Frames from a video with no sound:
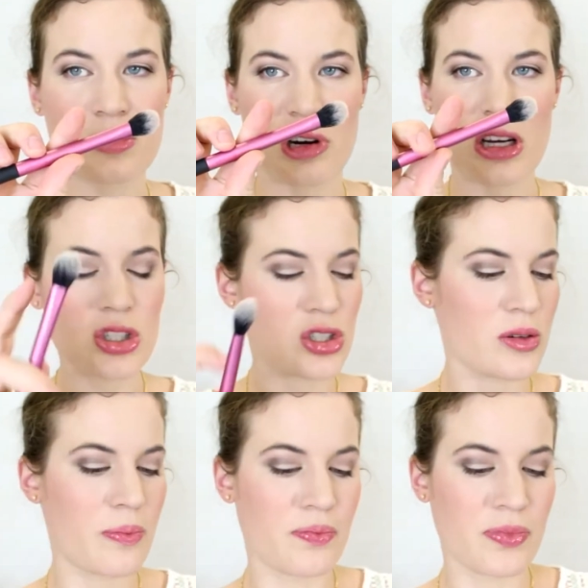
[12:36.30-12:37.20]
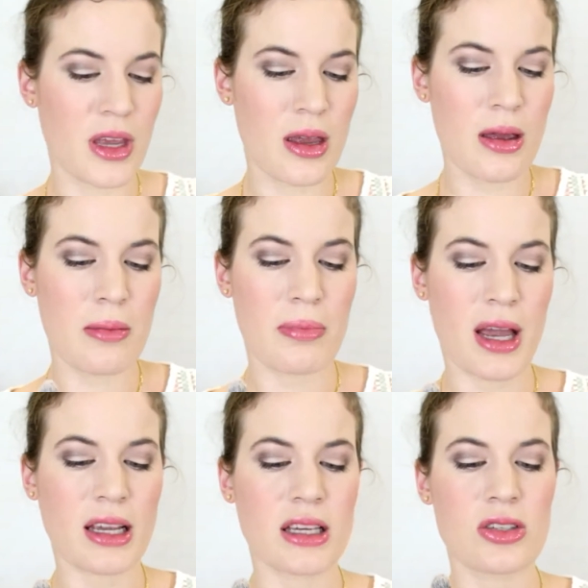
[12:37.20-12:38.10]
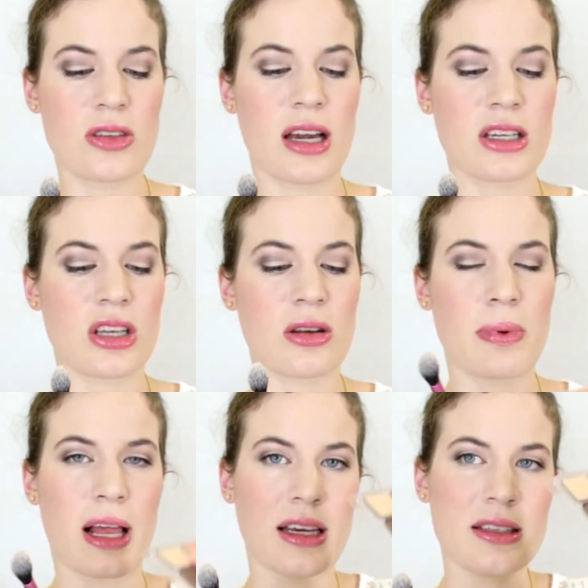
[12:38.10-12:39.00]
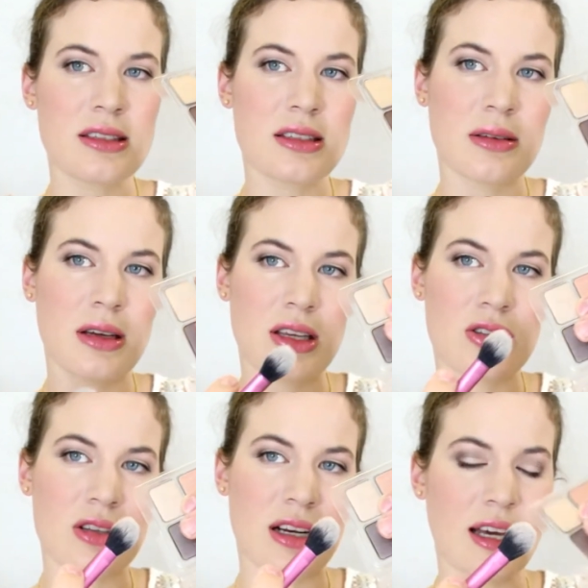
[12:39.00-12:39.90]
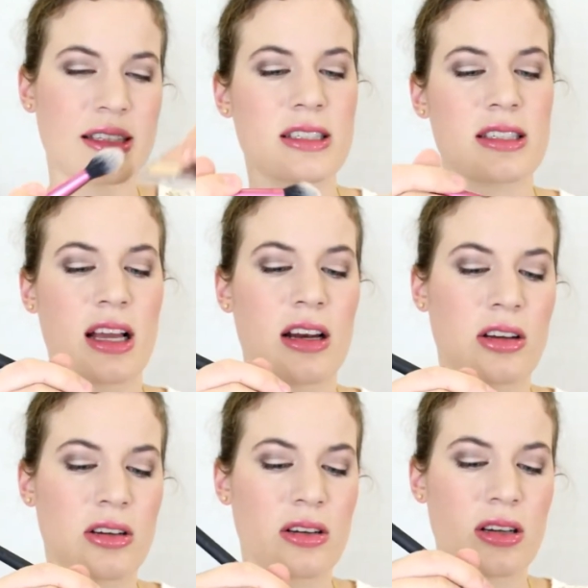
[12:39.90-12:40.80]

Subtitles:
brush, back into the eyeshadow palette, into the lightest colour.